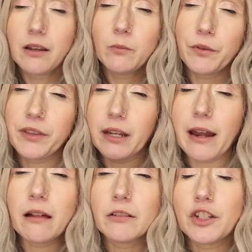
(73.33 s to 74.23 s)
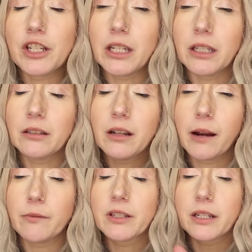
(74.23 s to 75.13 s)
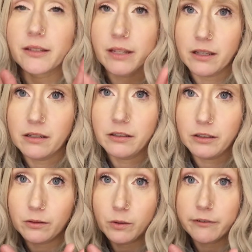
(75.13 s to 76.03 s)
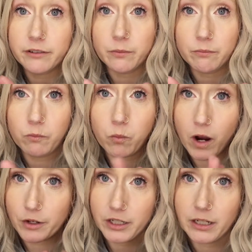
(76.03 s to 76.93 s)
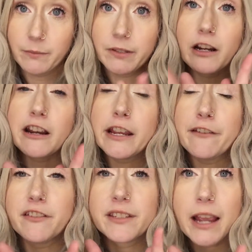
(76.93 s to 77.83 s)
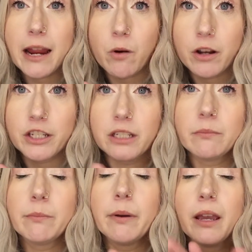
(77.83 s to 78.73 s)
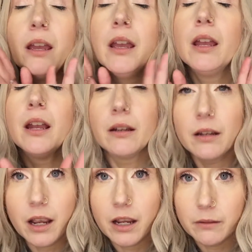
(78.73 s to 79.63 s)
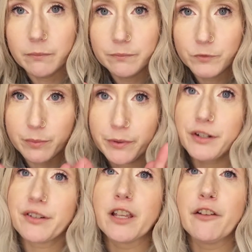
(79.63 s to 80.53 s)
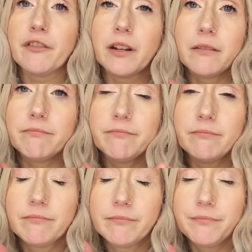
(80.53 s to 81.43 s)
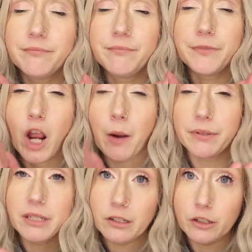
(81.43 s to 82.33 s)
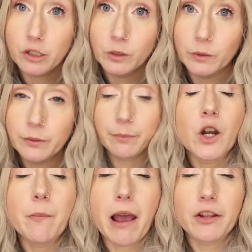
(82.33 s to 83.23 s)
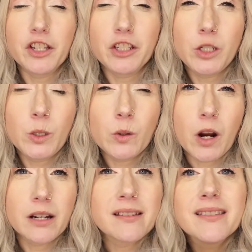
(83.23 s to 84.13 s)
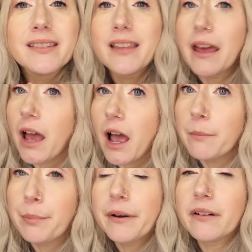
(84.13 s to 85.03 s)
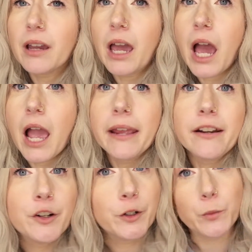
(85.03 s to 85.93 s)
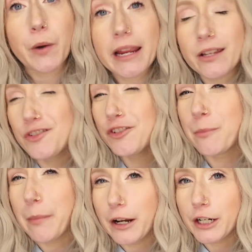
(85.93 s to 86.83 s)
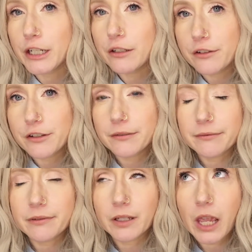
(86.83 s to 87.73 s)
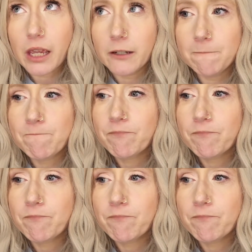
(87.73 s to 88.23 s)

with the analogy, I'm just gonna say whoever's watching, I'm sorry if it's a guy watching, but um, just put yourself in the opposite shoes. So imagine you are set up in an arranged marriage, okay?